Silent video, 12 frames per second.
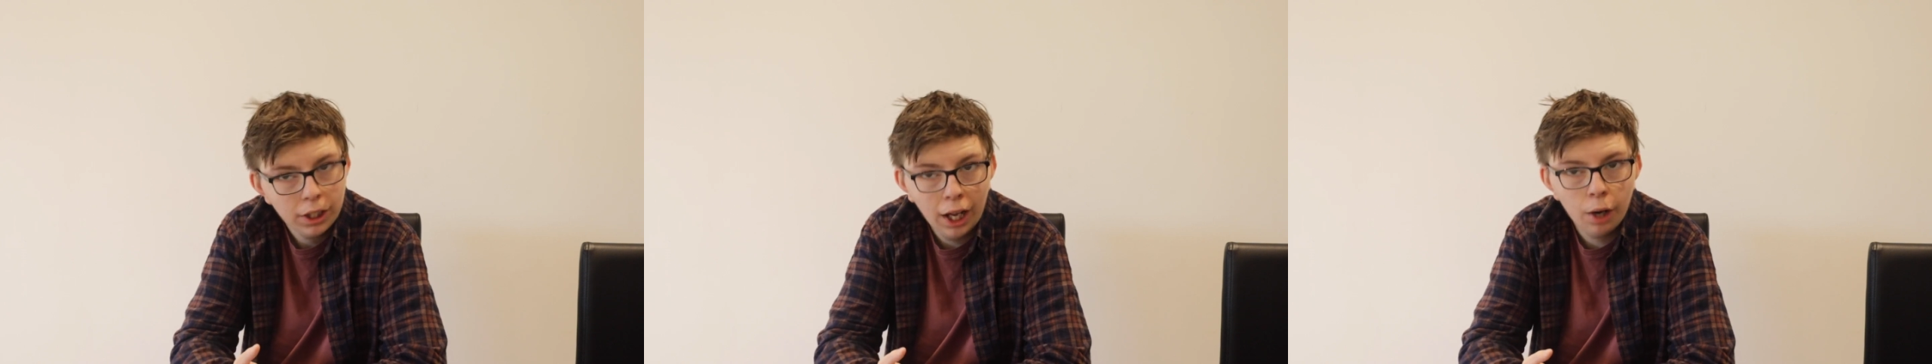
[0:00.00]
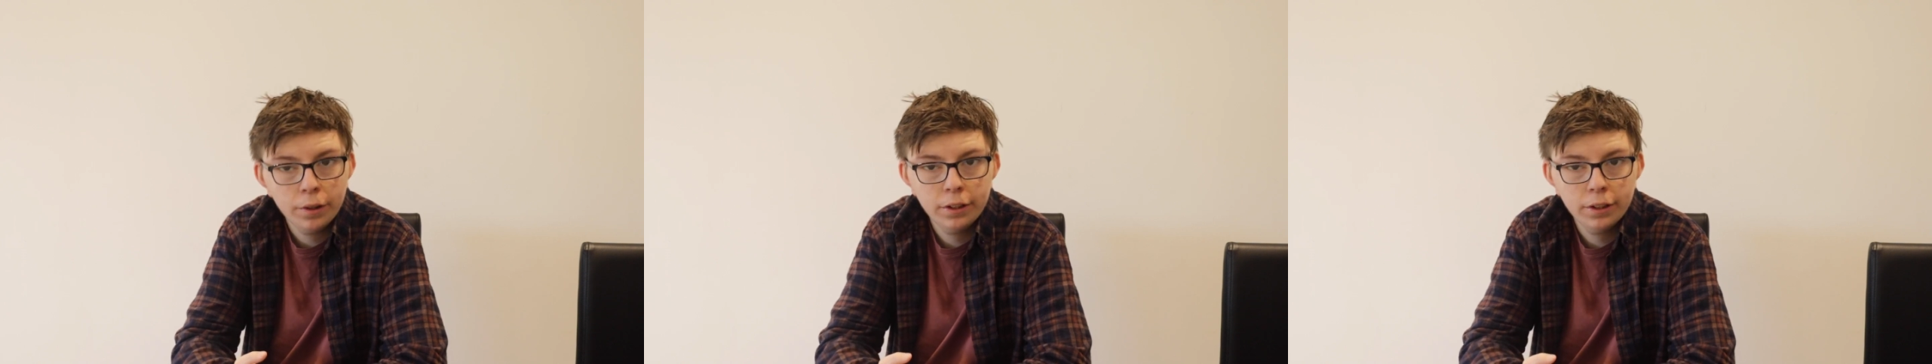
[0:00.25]

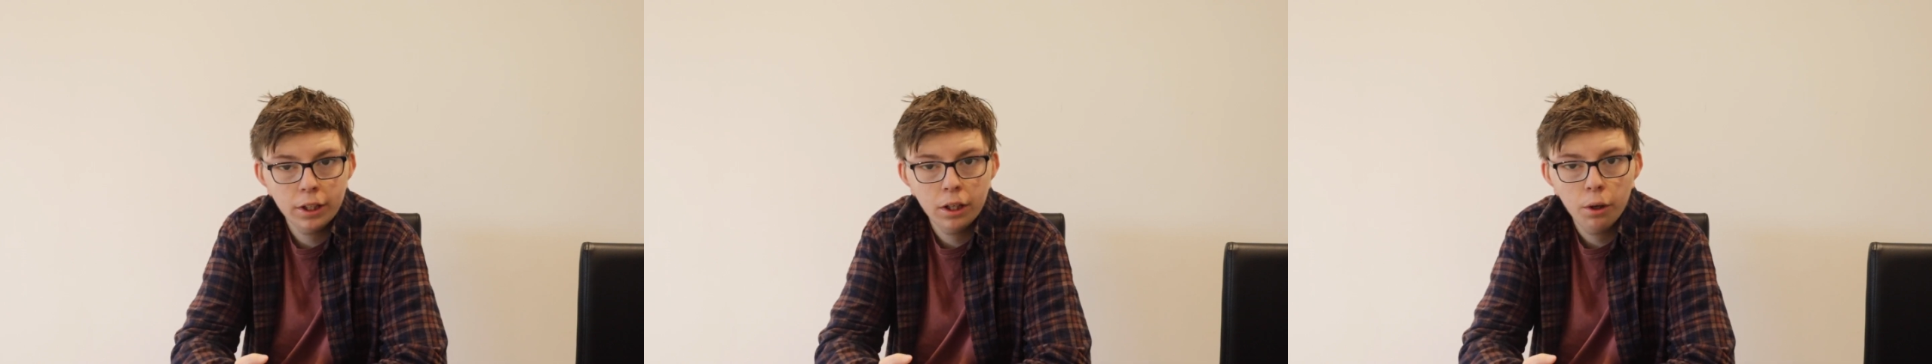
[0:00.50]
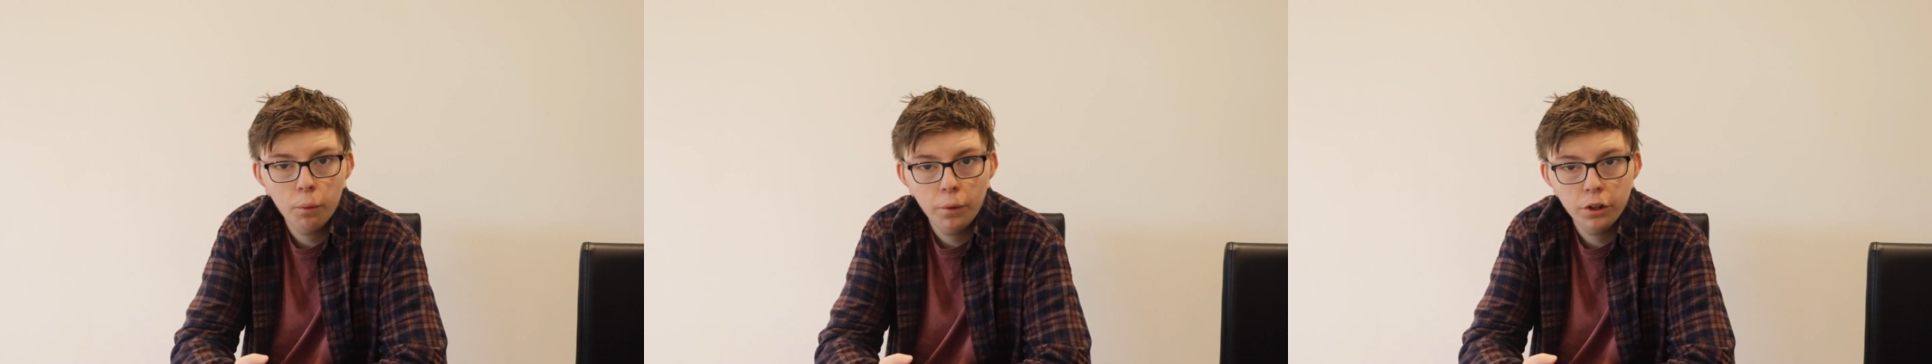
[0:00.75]
Can't wait to
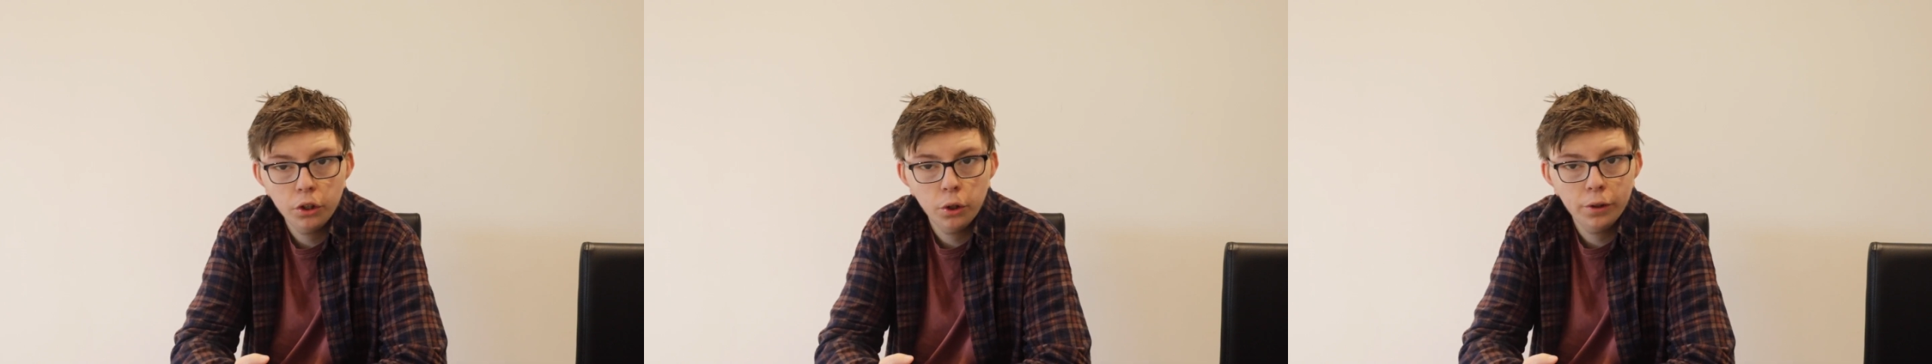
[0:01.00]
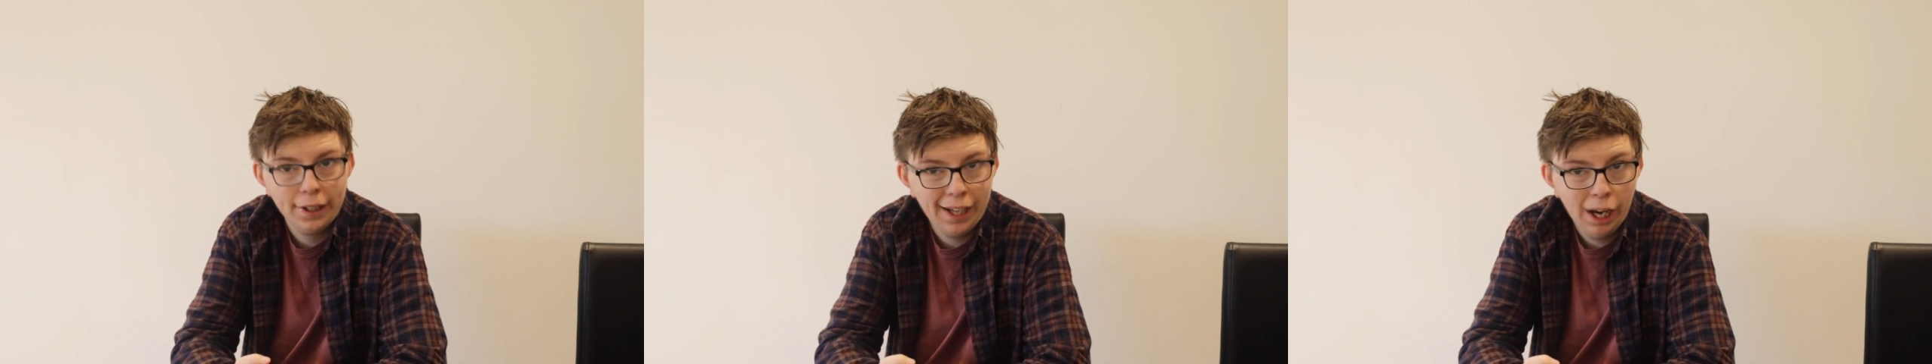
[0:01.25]
see her with
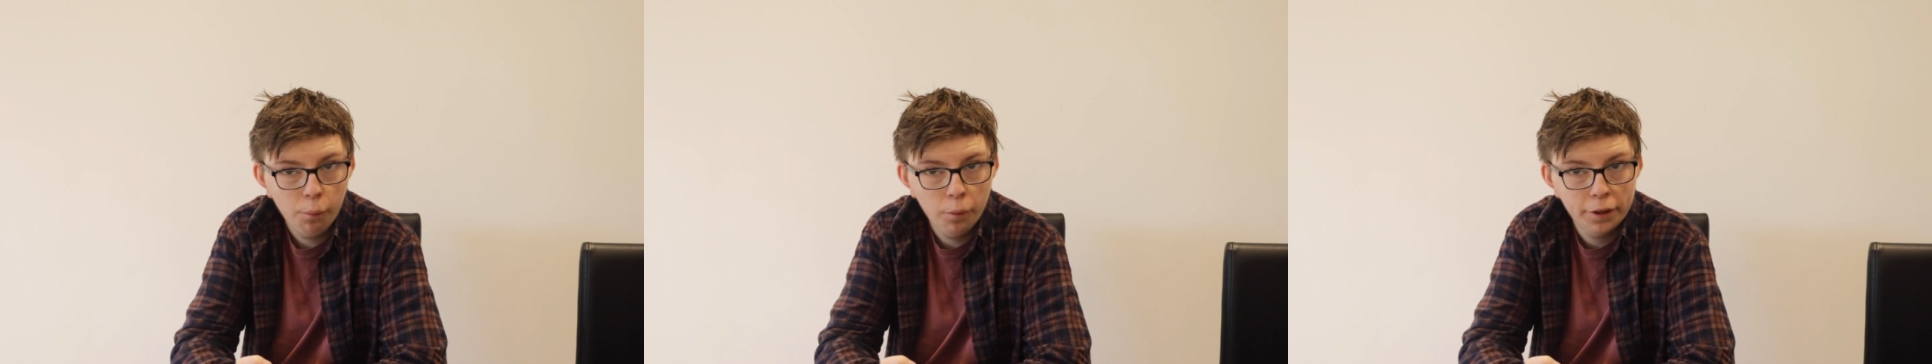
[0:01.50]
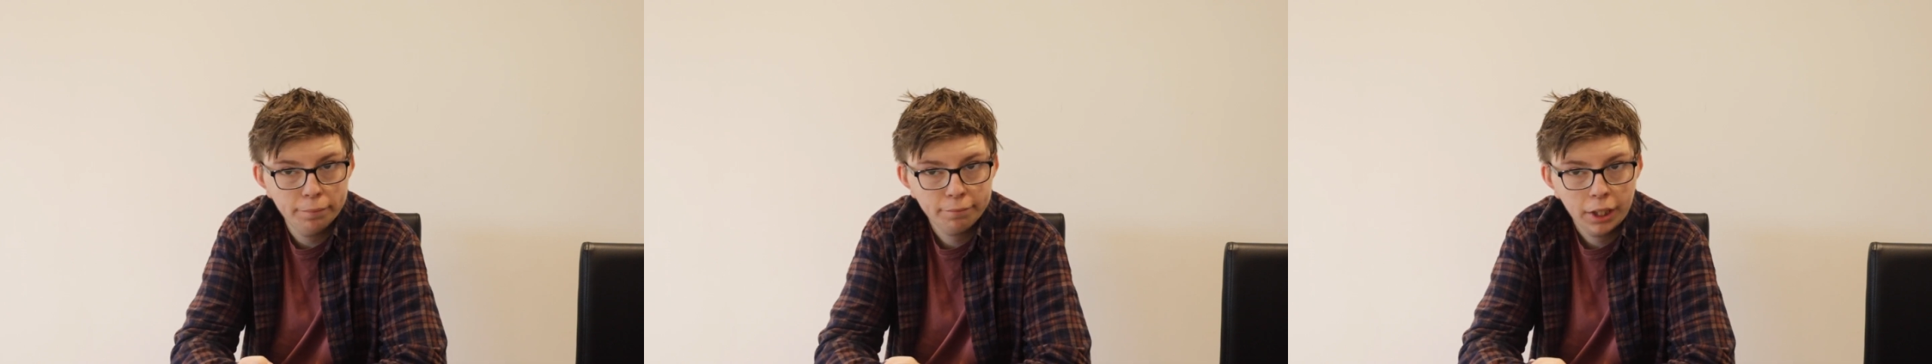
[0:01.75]
Shuti
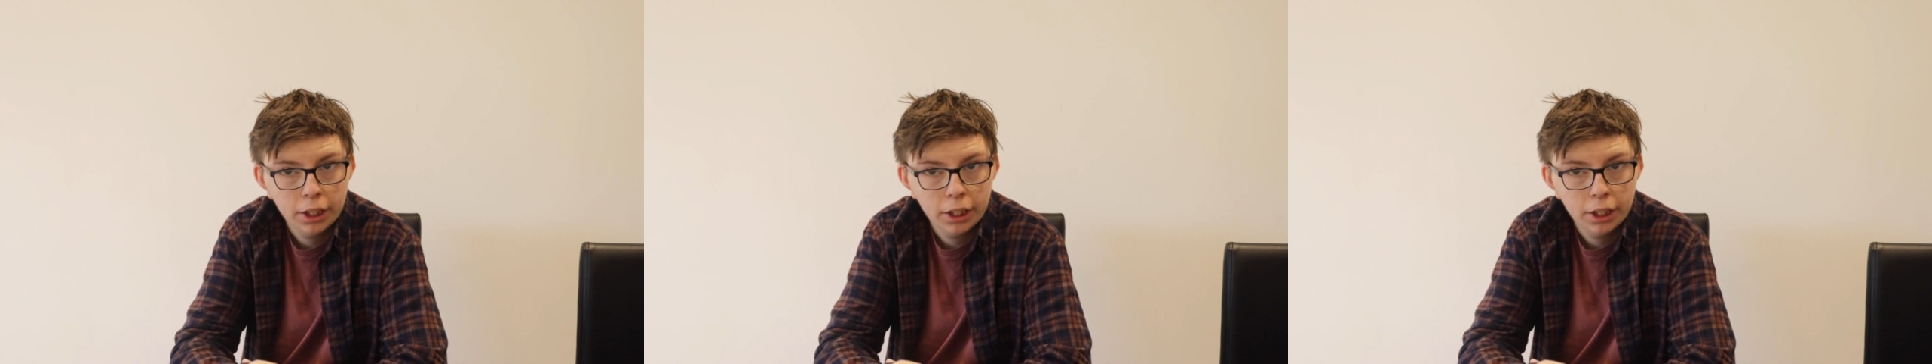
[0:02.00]
Gatwa.